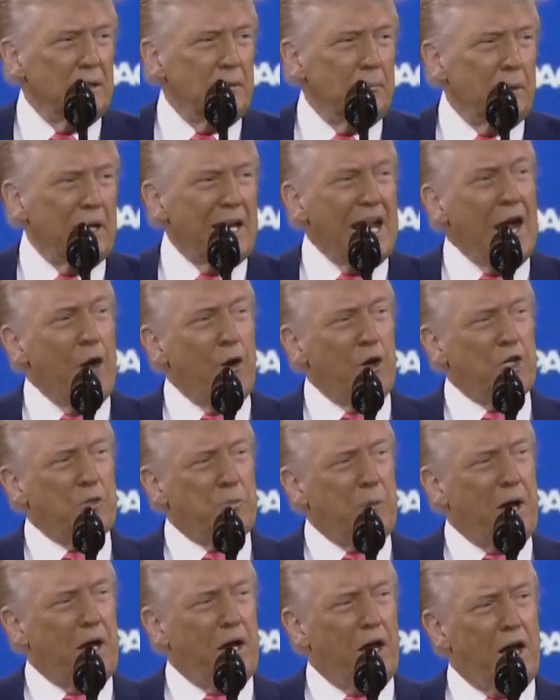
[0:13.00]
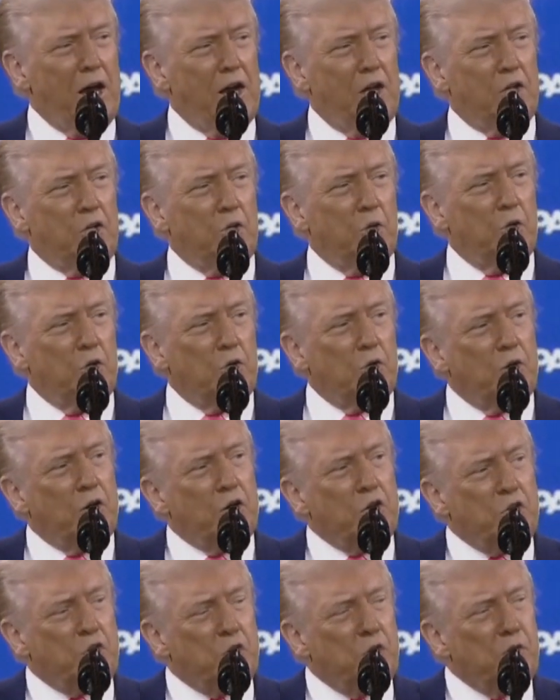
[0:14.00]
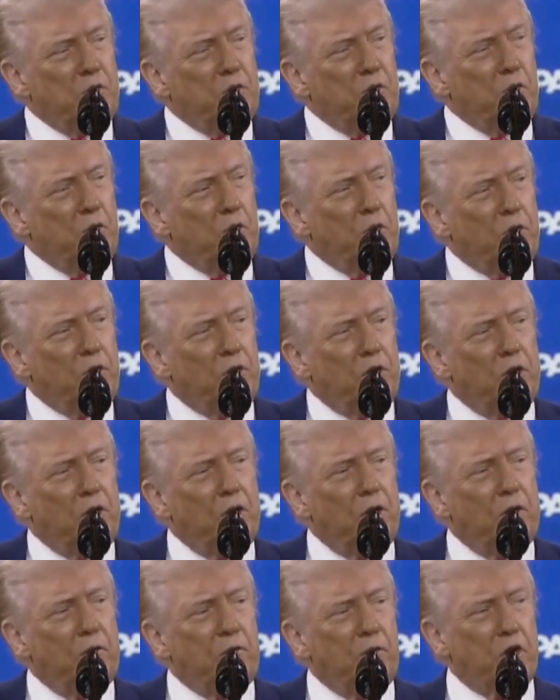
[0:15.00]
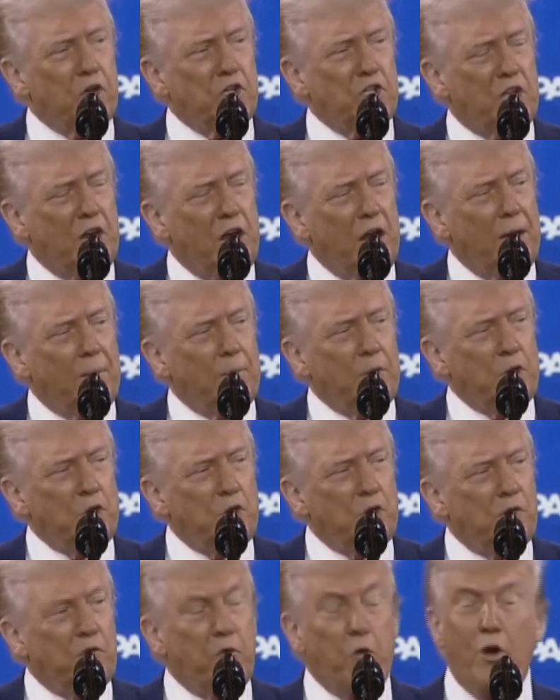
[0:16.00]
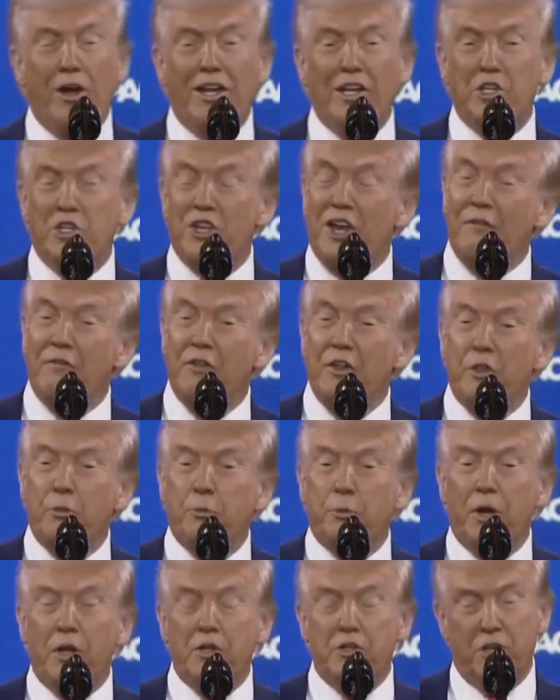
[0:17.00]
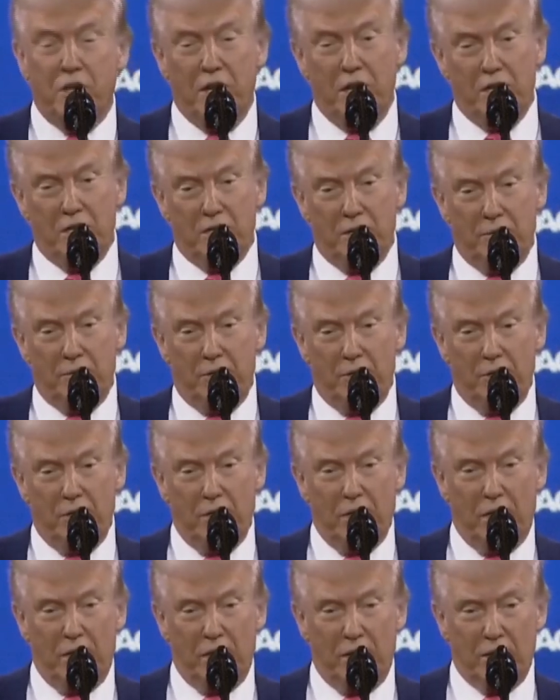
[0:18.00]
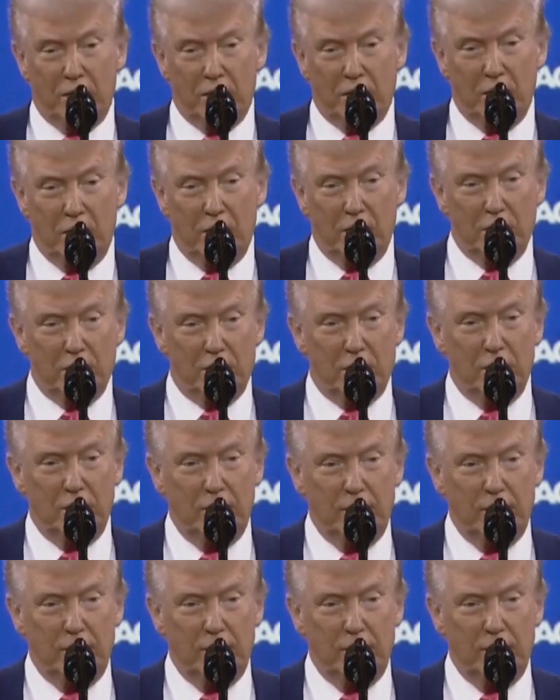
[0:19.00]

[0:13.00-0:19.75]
But now it's my honor to address you for the first time as your 47th President of the United States.